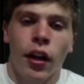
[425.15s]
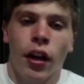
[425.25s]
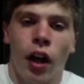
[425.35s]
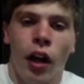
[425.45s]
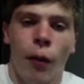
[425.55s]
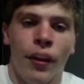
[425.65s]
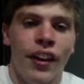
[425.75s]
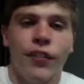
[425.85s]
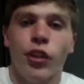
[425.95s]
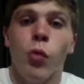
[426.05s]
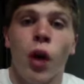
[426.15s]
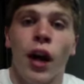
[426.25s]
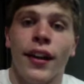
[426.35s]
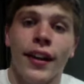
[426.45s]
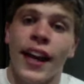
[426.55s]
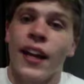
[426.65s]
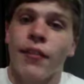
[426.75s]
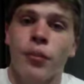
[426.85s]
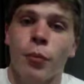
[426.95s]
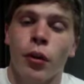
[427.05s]
If you want native
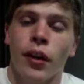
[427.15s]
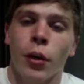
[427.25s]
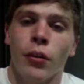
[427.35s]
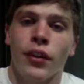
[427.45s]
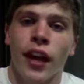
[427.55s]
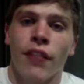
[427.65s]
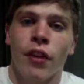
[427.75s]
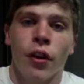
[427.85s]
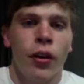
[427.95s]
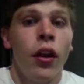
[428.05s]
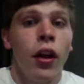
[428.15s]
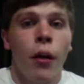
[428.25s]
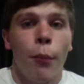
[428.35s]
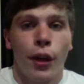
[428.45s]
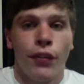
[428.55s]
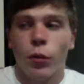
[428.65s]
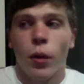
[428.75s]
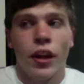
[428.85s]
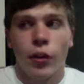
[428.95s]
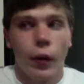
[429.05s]
support, go with the iPhone. But if you
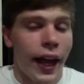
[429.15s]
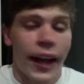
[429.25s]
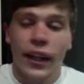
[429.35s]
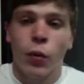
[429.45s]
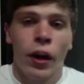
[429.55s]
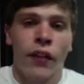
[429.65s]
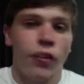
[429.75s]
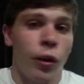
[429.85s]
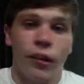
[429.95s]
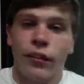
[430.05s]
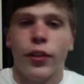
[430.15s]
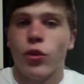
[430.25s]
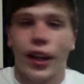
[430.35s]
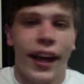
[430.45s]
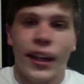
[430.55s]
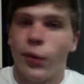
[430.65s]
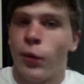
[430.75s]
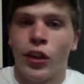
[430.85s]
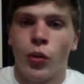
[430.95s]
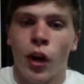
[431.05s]
want to do it anywhere, if you want to video chat anywhere
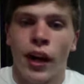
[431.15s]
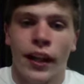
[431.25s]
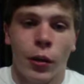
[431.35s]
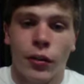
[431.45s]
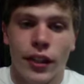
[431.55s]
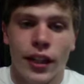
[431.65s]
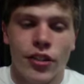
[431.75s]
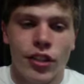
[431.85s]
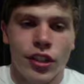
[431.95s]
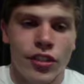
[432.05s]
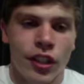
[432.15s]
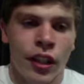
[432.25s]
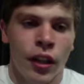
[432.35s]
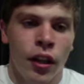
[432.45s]
you want, go with the HTC.